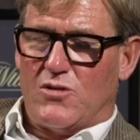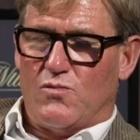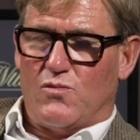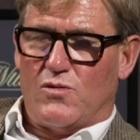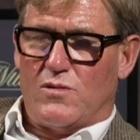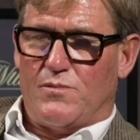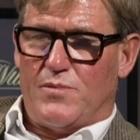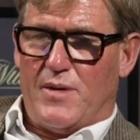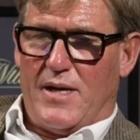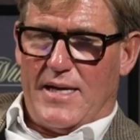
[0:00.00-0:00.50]

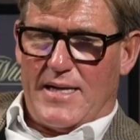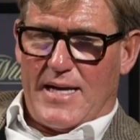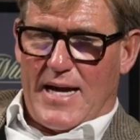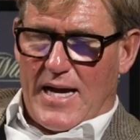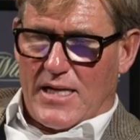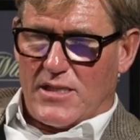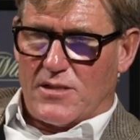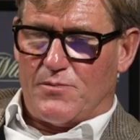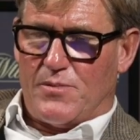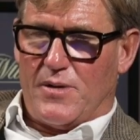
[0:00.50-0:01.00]
would be, and
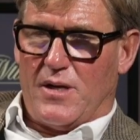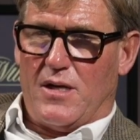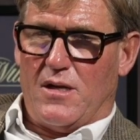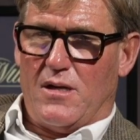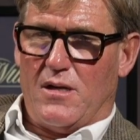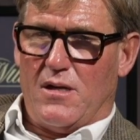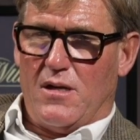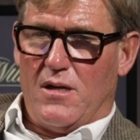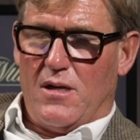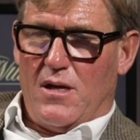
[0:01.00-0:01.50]
has been,
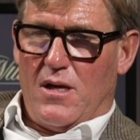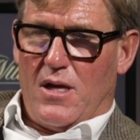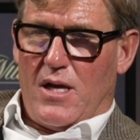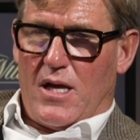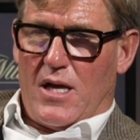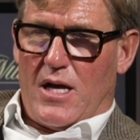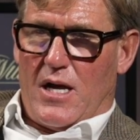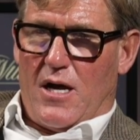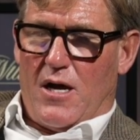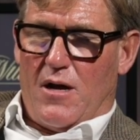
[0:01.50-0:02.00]

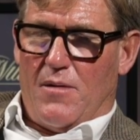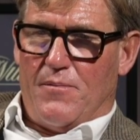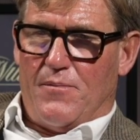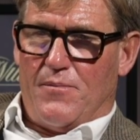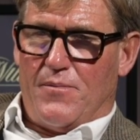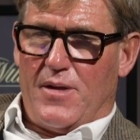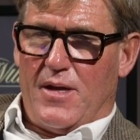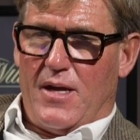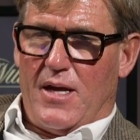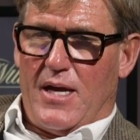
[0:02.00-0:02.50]

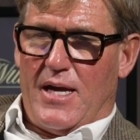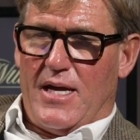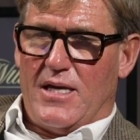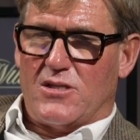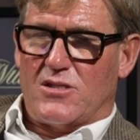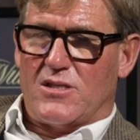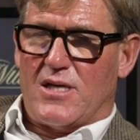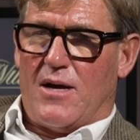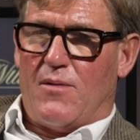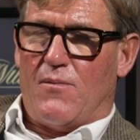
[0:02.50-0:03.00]
is
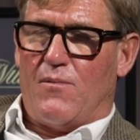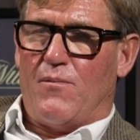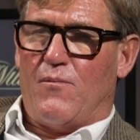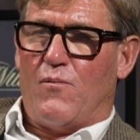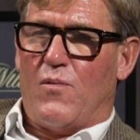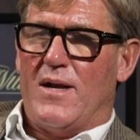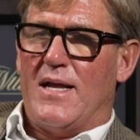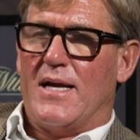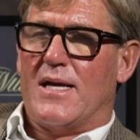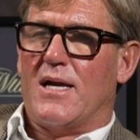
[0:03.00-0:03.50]
that
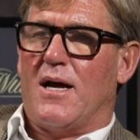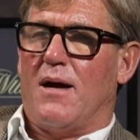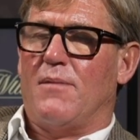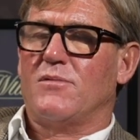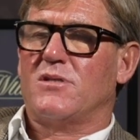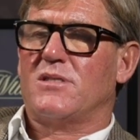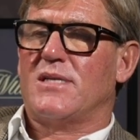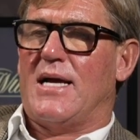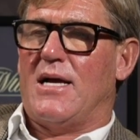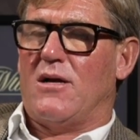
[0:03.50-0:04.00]
when it comes
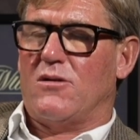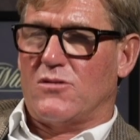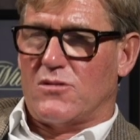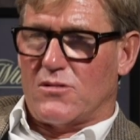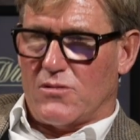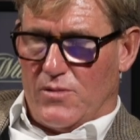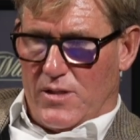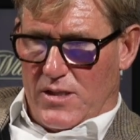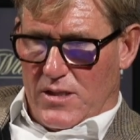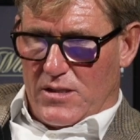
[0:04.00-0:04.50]
down
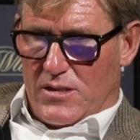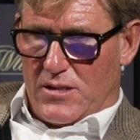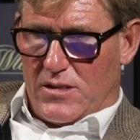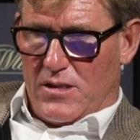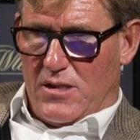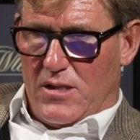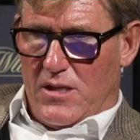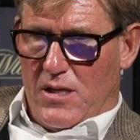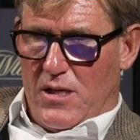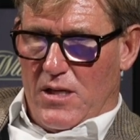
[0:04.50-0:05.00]
to it,
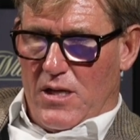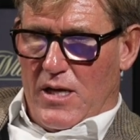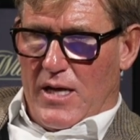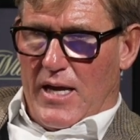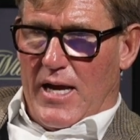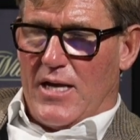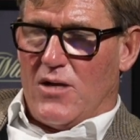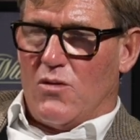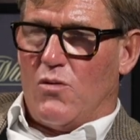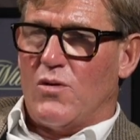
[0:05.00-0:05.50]

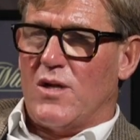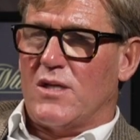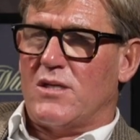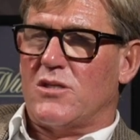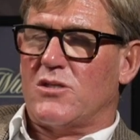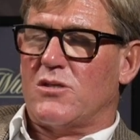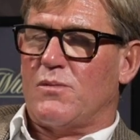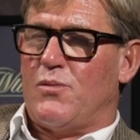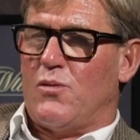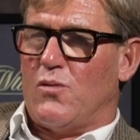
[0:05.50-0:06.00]
in order to
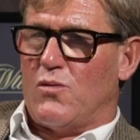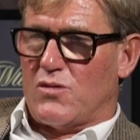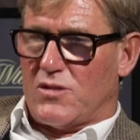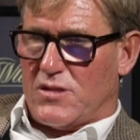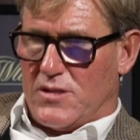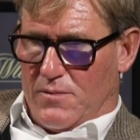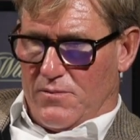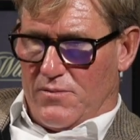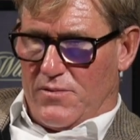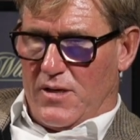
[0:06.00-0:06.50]
support
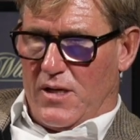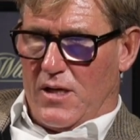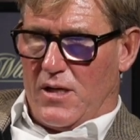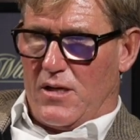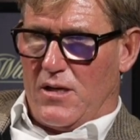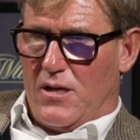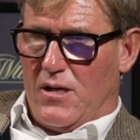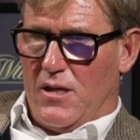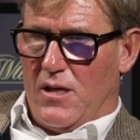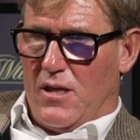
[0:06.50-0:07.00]
something,
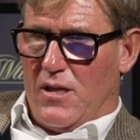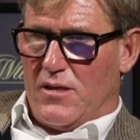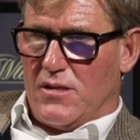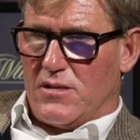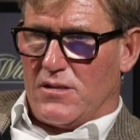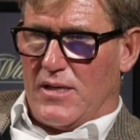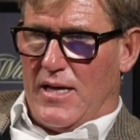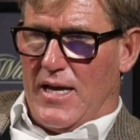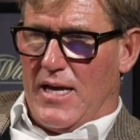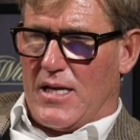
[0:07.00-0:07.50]

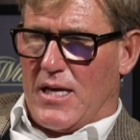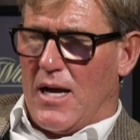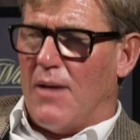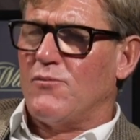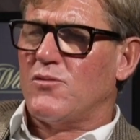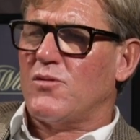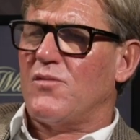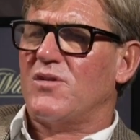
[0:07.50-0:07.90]
it comes with a